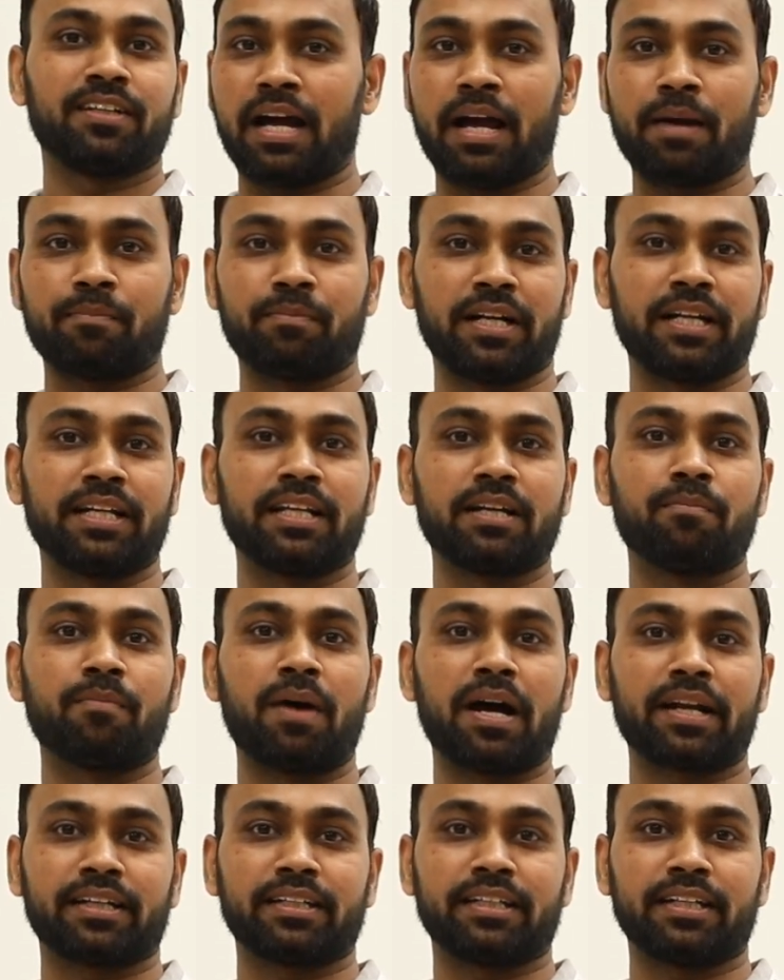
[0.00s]
I'm heading a
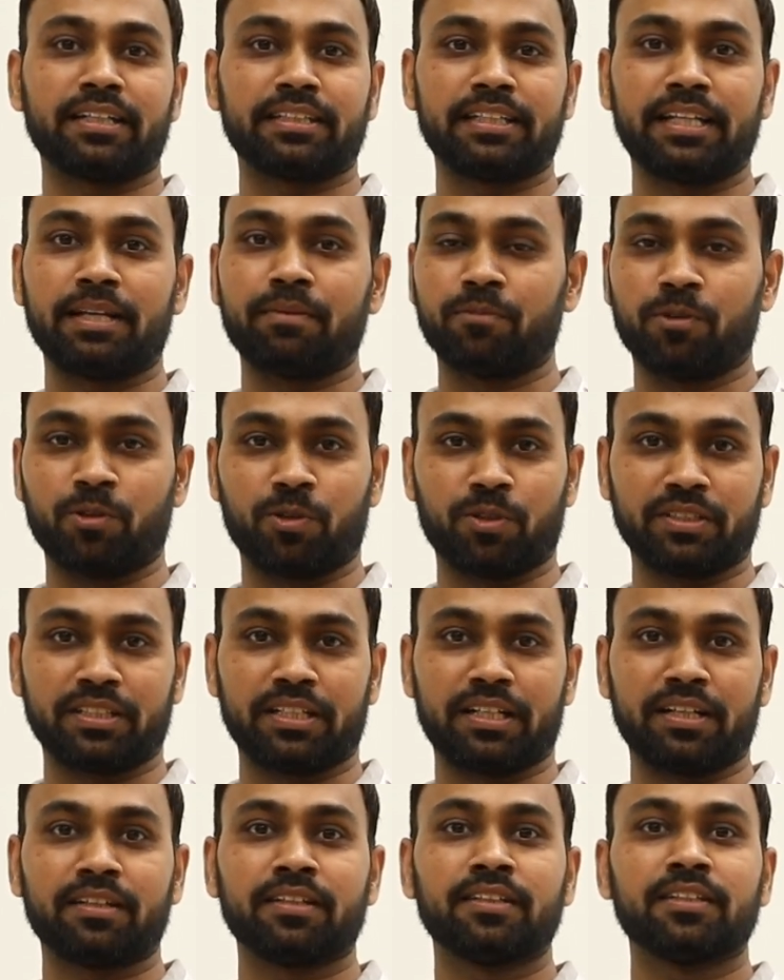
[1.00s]
marketing team over
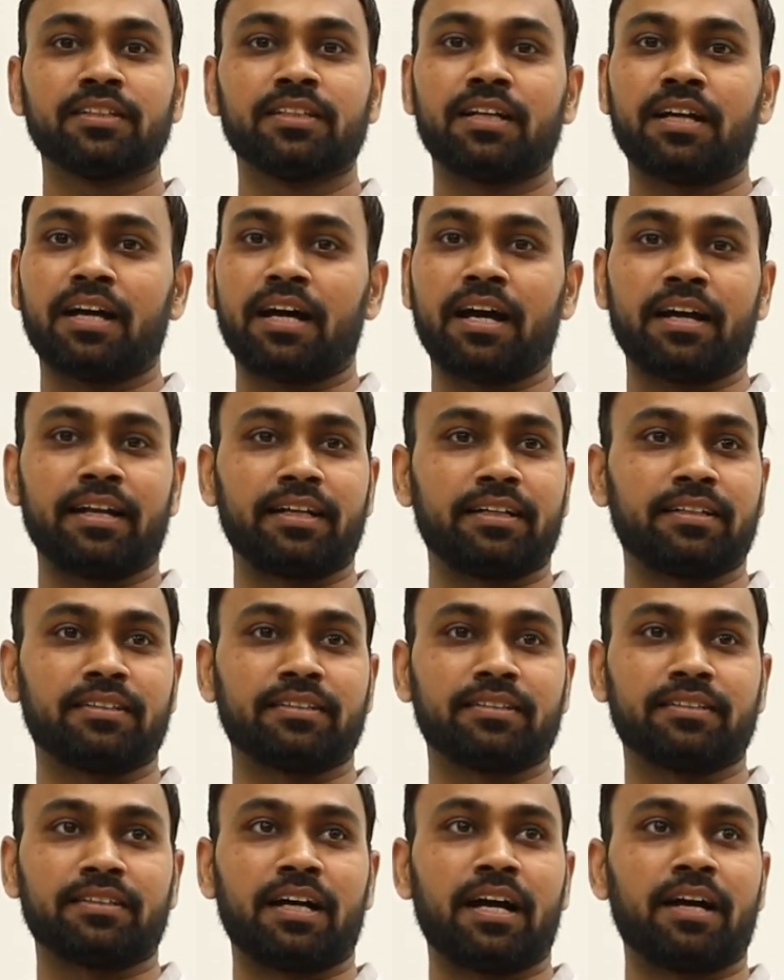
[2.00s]
there, and
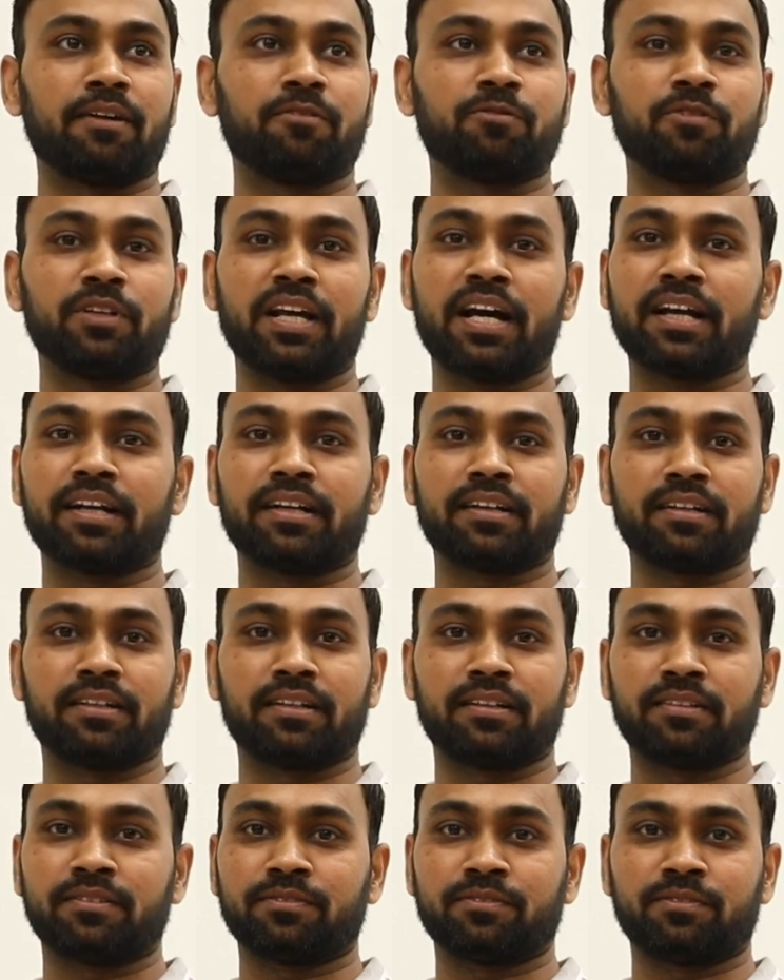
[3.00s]
we
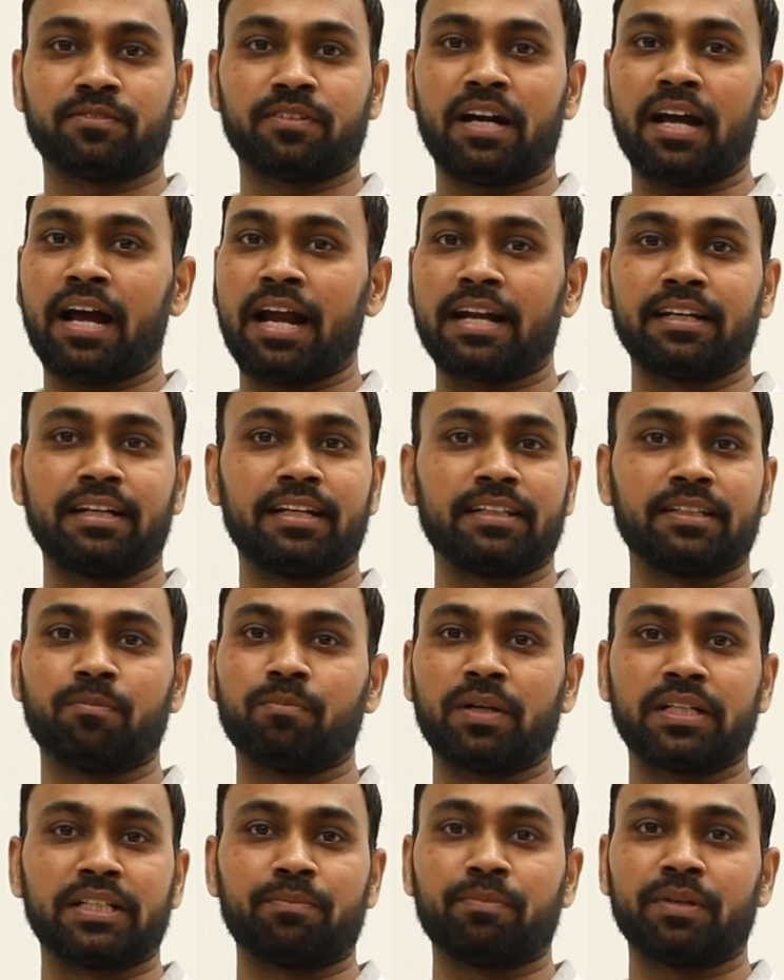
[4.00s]
are handling the
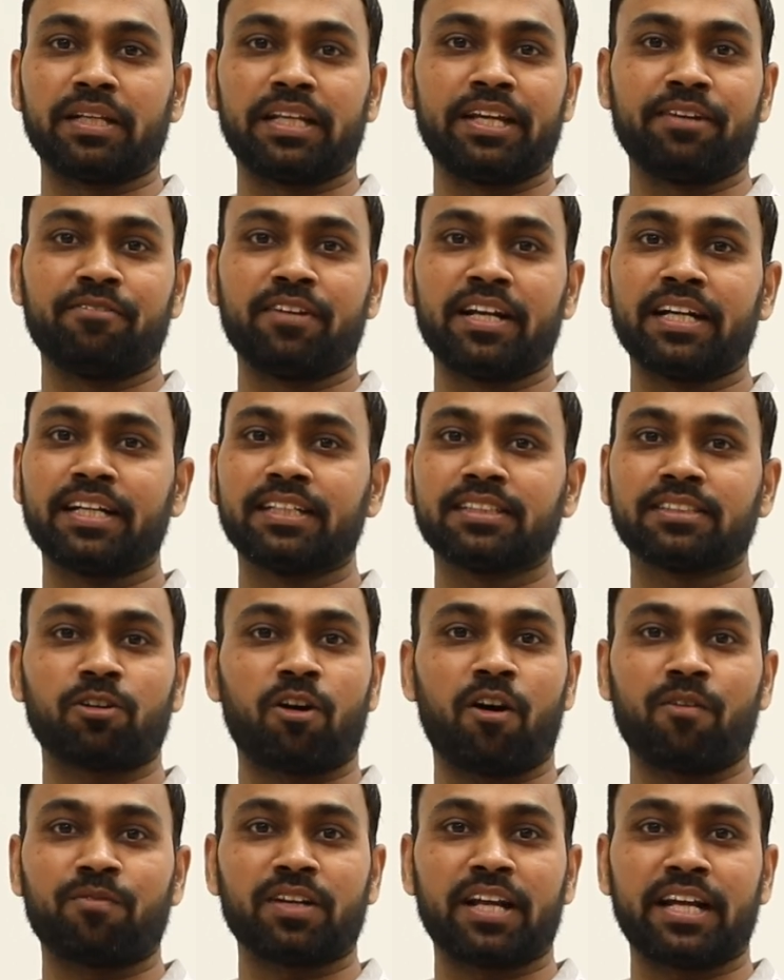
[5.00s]
multiple events,
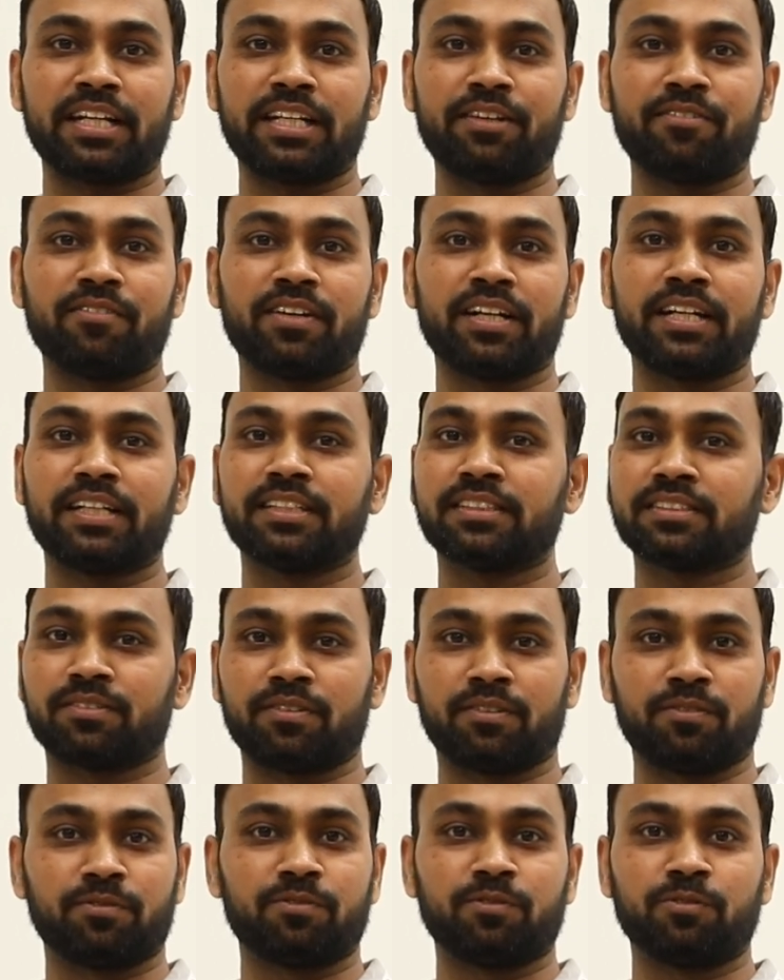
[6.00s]
offline events.
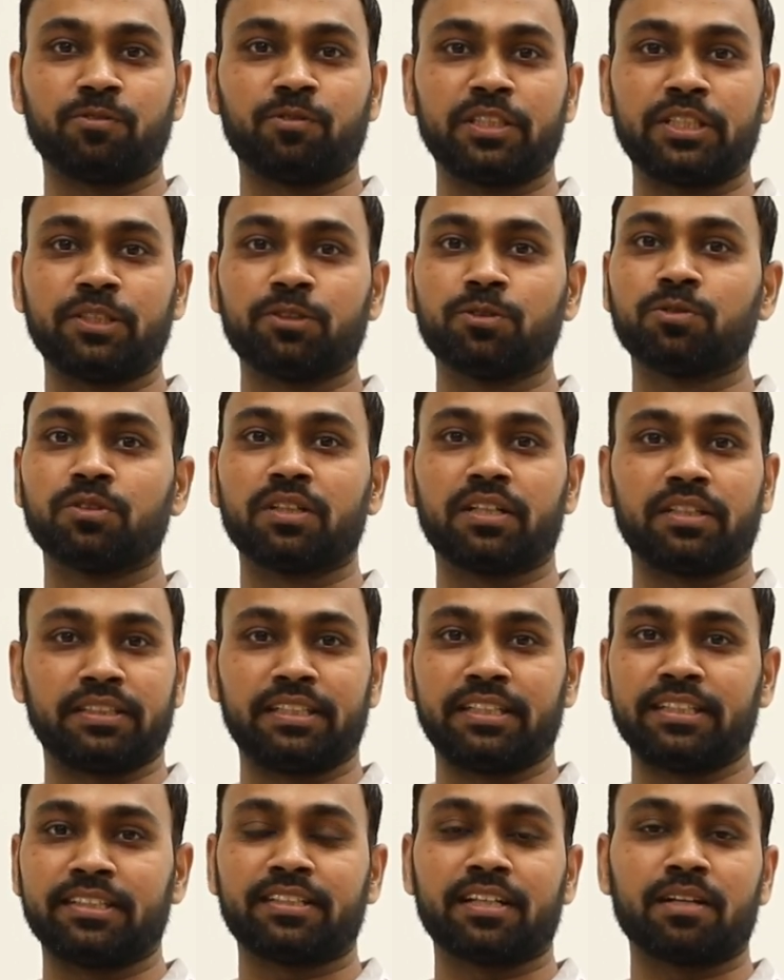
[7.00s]
So we do the
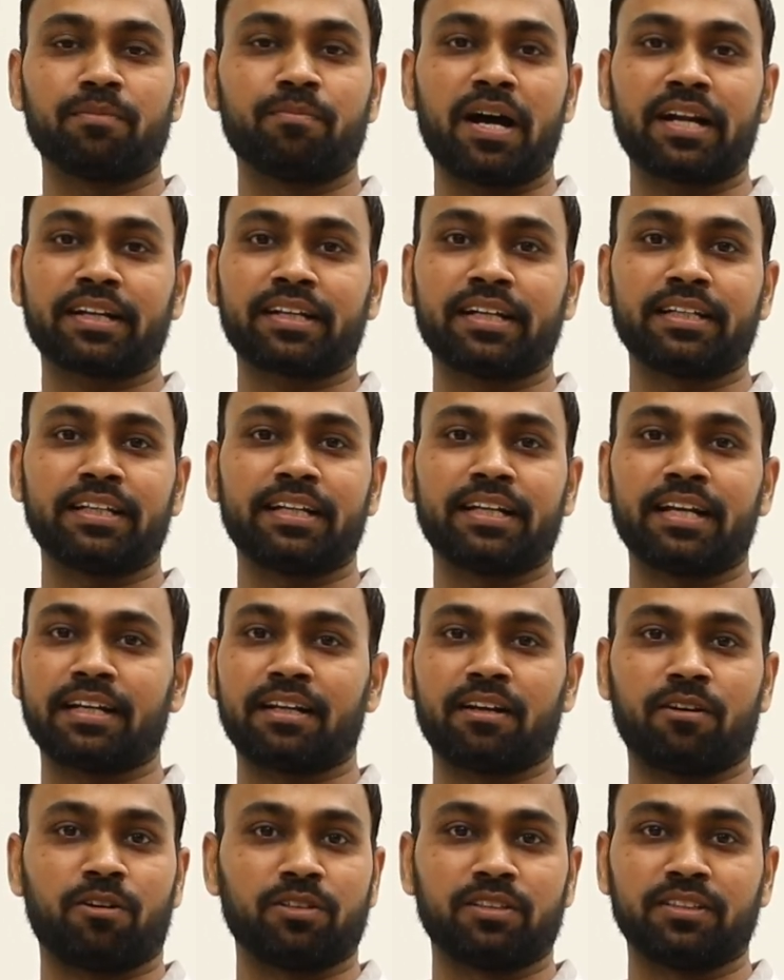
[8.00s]
digital marketing
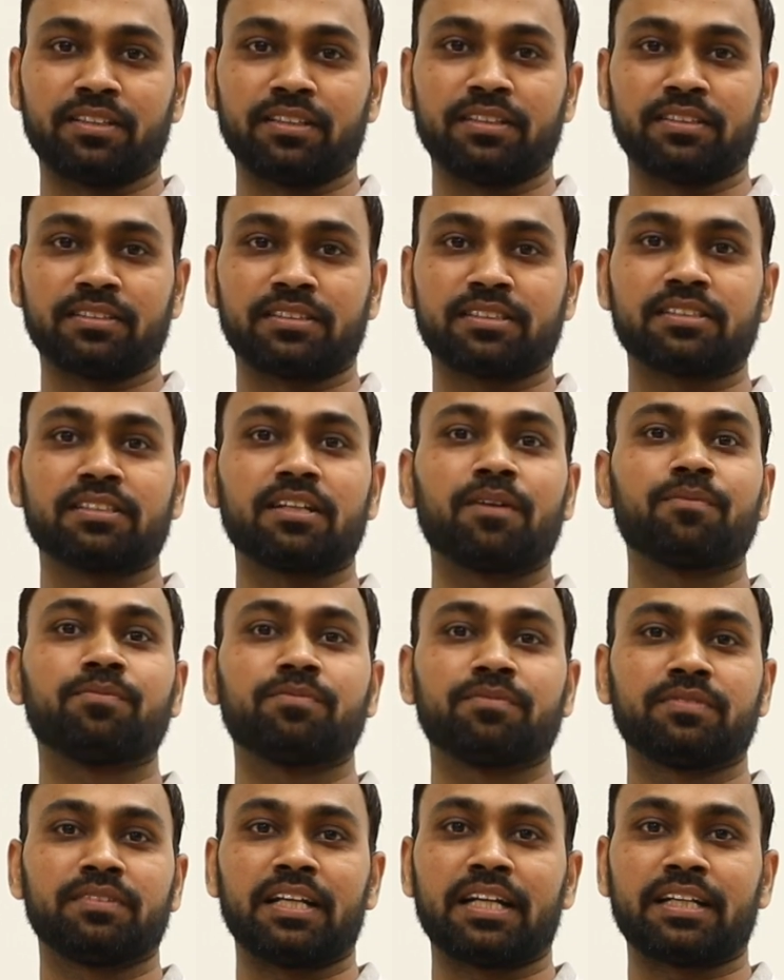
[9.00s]
and all the stuff
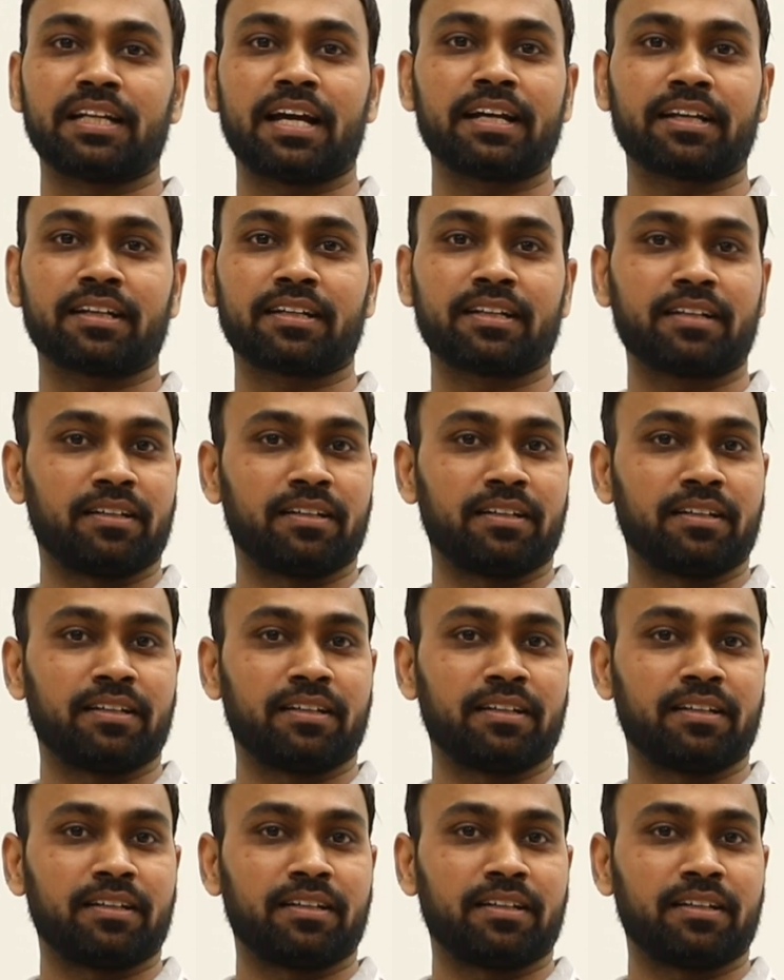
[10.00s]
that I